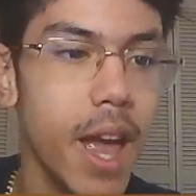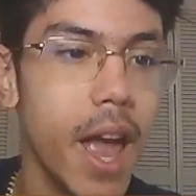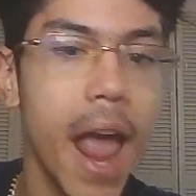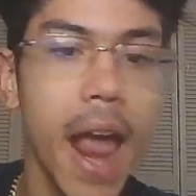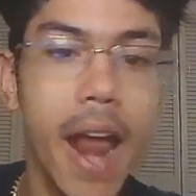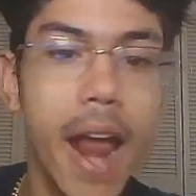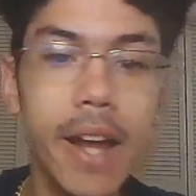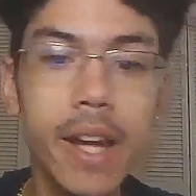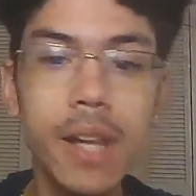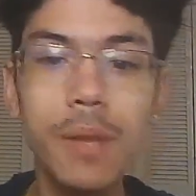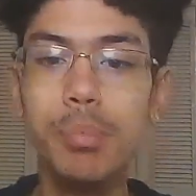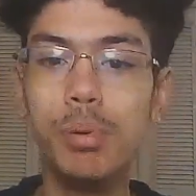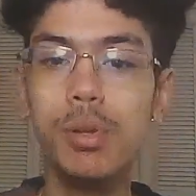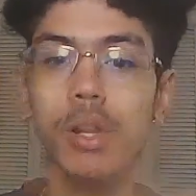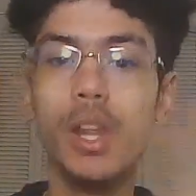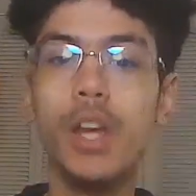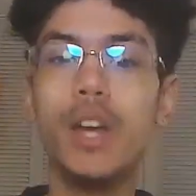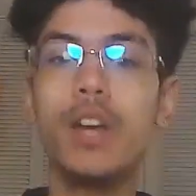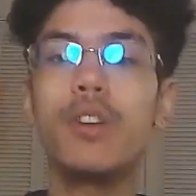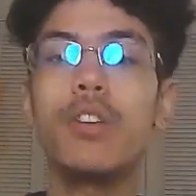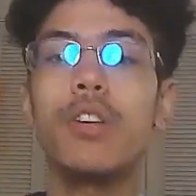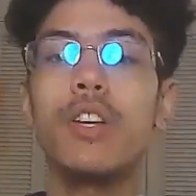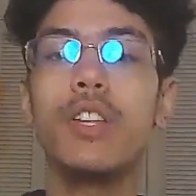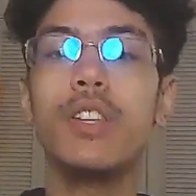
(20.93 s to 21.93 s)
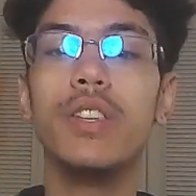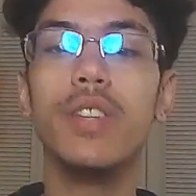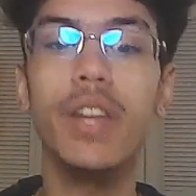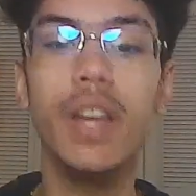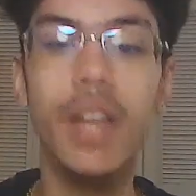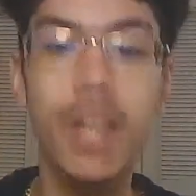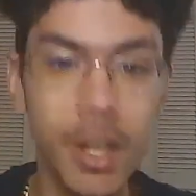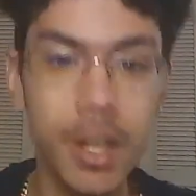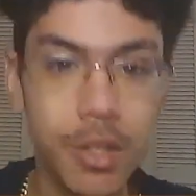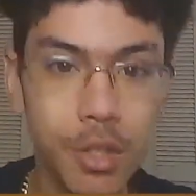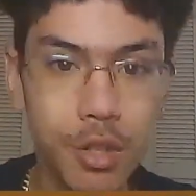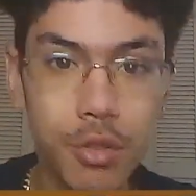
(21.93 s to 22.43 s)
any player in the
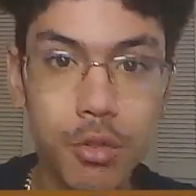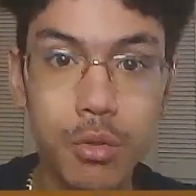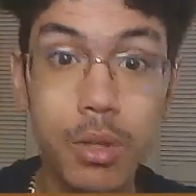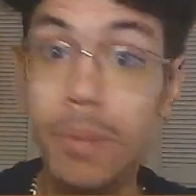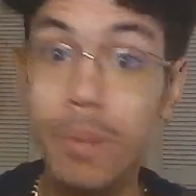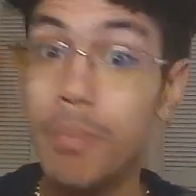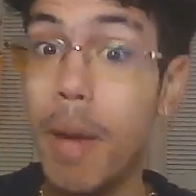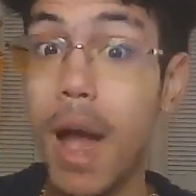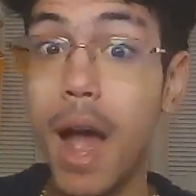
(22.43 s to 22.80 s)
history of